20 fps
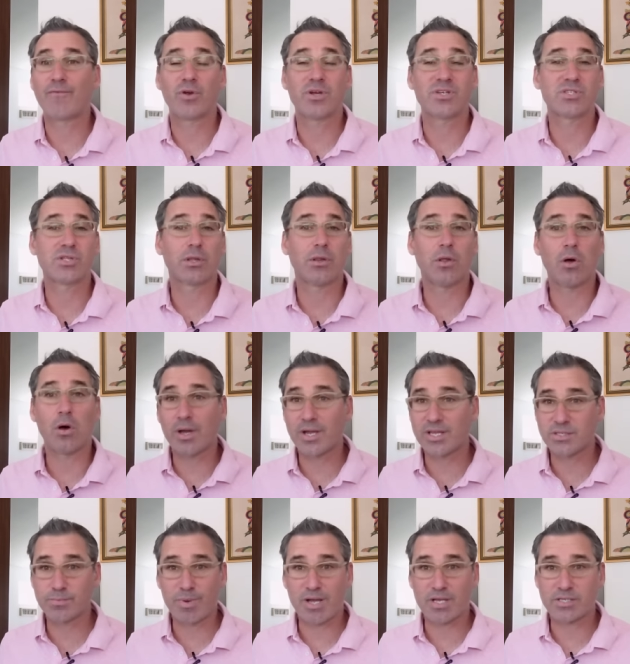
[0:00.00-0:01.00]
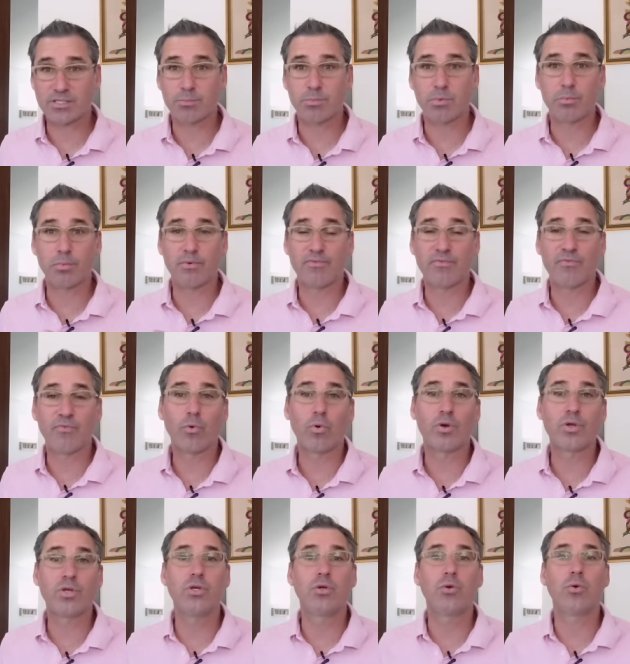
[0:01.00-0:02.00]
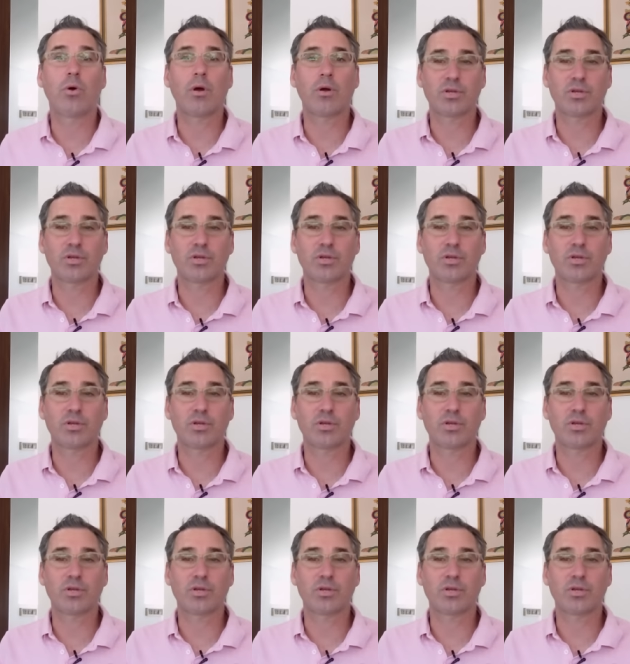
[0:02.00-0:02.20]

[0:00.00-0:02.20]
for as long as possible before you